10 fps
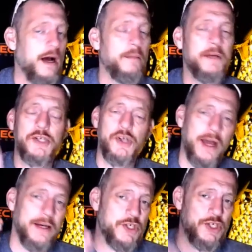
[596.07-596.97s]
I'm not
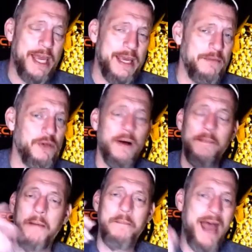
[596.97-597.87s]
trying to shame you.
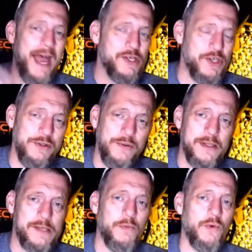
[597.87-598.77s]
I'm not bashing you
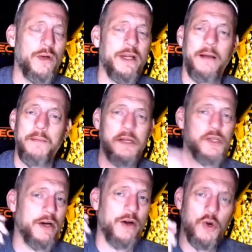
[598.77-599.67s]
this morning. I'm
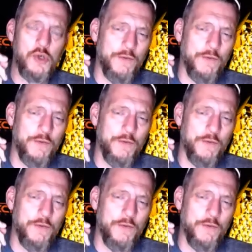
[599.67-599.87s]
not trying to